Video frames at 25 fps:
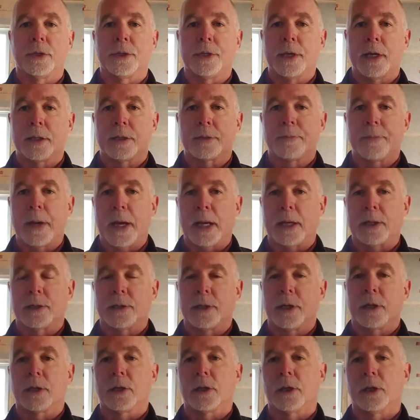dense packed
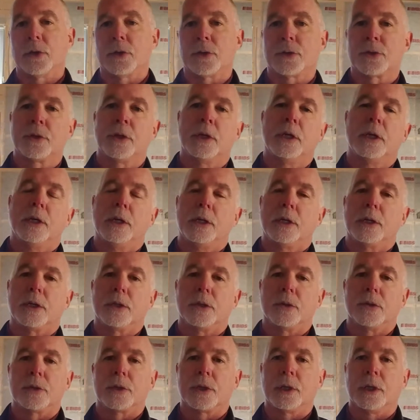cellulose
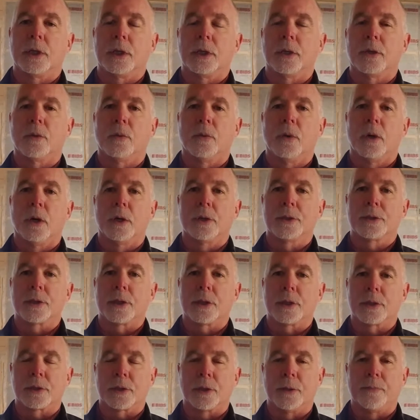you see in the wall
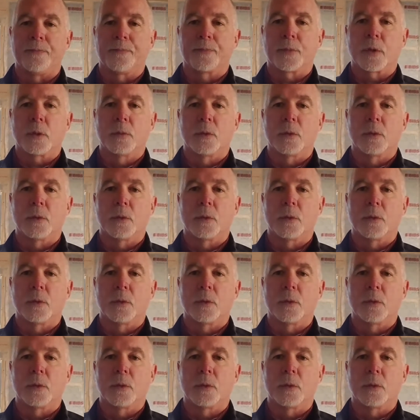system,